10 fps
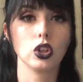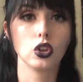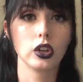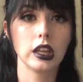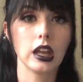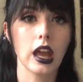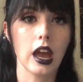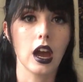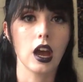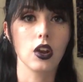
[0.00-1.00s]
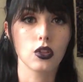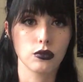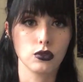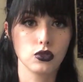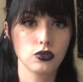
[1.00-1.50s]
learning and
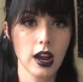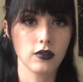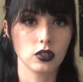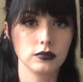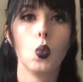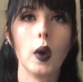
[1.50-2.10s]
through travel.